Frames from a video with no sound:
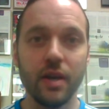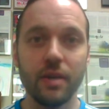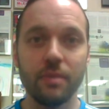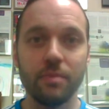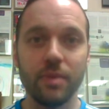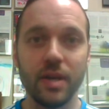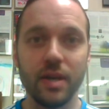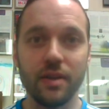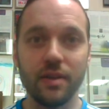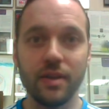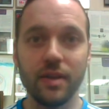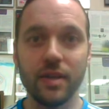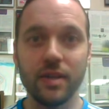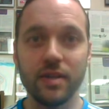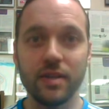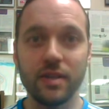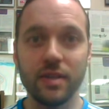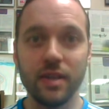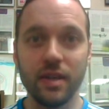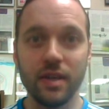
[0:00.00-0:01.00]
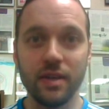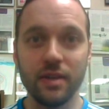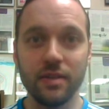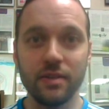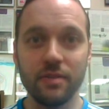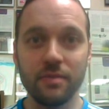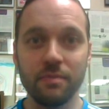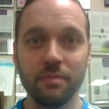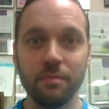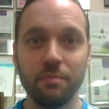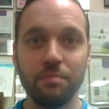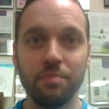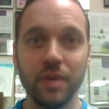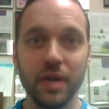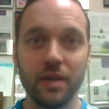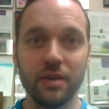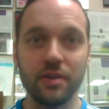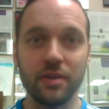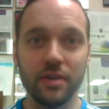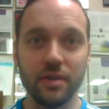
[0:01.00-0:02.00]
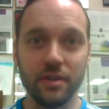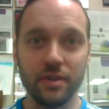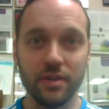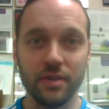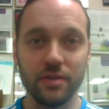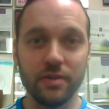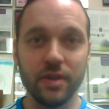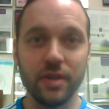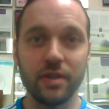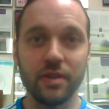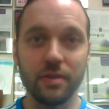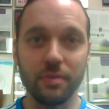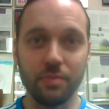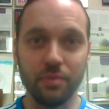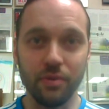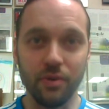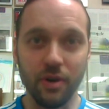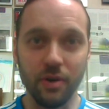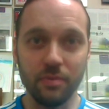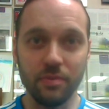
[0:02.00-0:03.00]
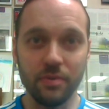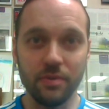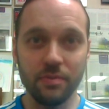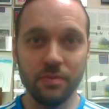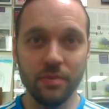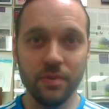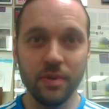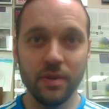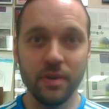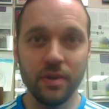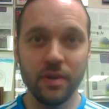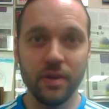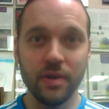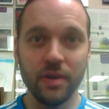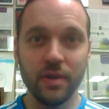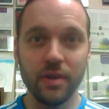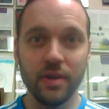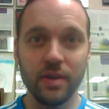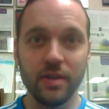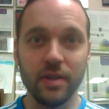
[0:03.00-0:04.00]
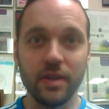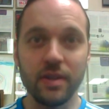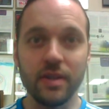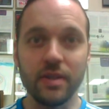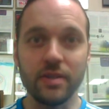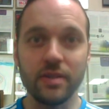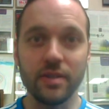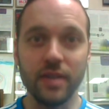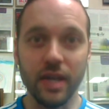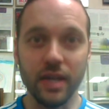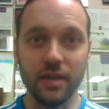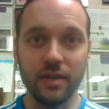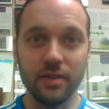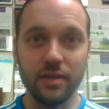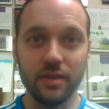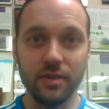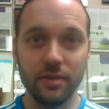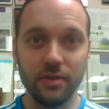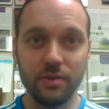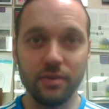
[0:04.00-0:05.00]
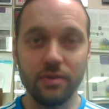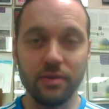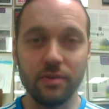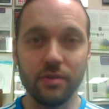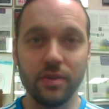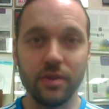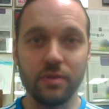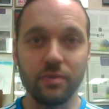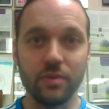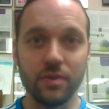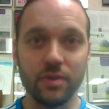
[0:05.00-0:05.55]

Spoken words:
But I think none of them better illustrate the problem than the second goal that was